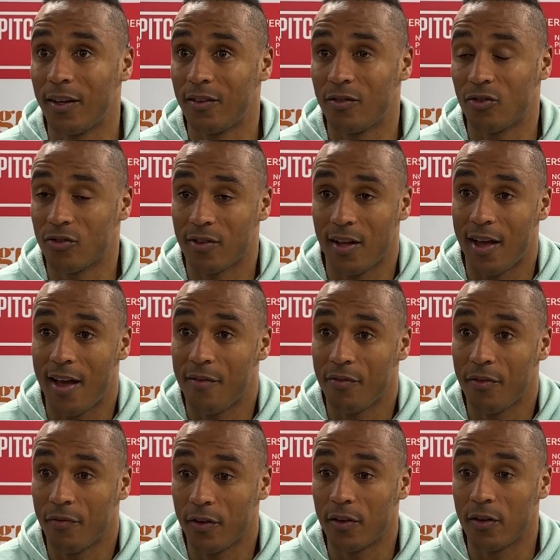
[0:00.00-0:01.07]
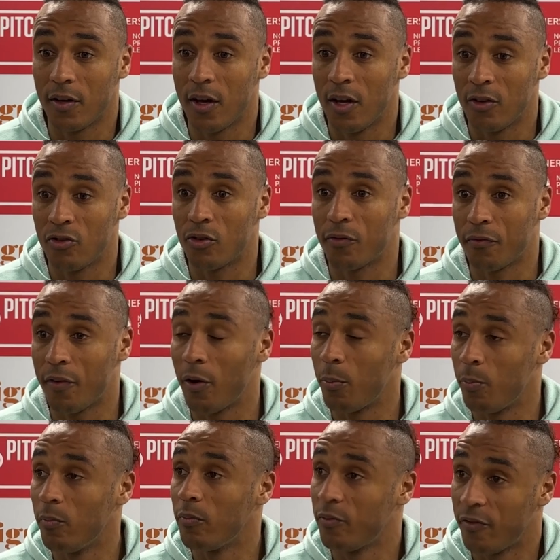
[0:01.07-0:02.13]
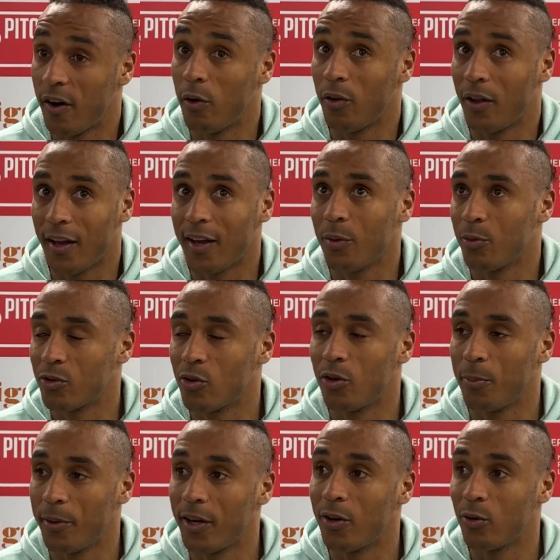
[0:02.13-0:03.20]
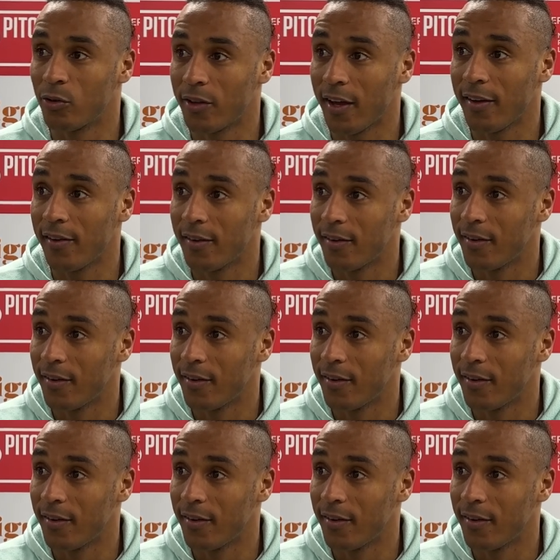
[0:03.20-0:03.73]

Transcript: it just everything just felt felt like it was going to be a good day